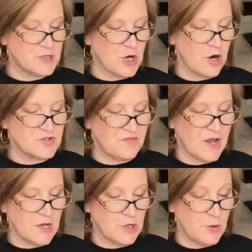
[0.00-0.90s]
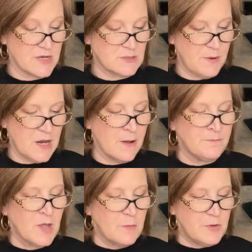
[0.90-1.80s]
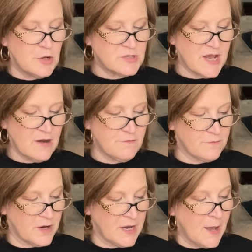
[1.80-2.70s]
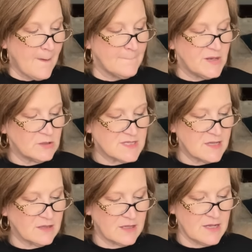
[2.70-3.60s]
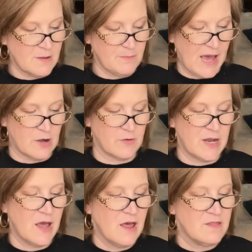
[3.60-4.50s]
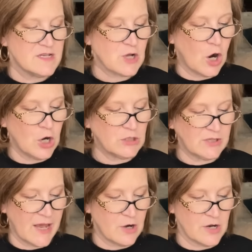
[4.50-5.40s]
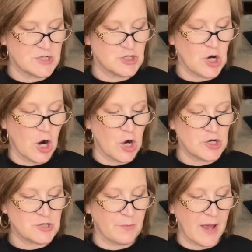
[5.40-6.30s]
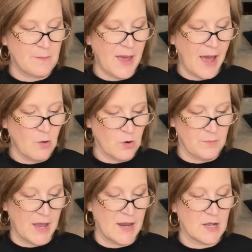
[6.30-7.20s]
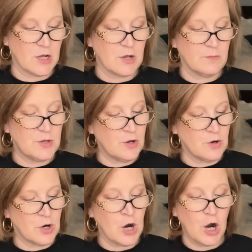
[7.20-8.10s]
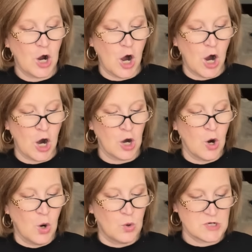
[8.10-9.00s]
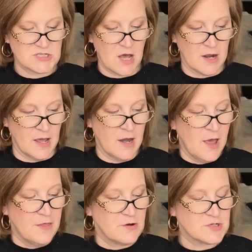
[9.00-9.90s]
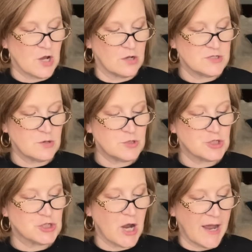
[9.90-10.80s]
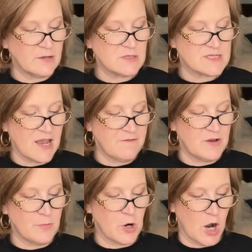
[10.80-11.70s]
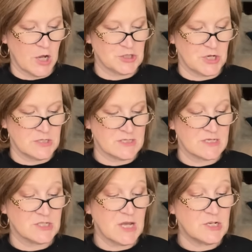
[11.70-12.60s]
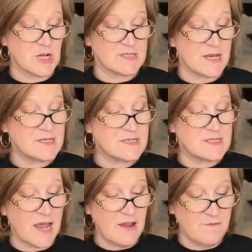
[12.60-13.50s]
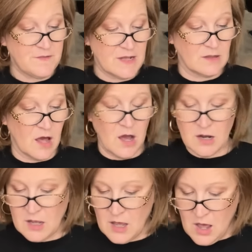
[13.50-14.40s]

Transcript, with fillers: charged via USB. Butane-free, built-in lithium battery, this arc lighter is charged by power bank, computer, car, or socket. There's also child safety precautions such as a safety lock.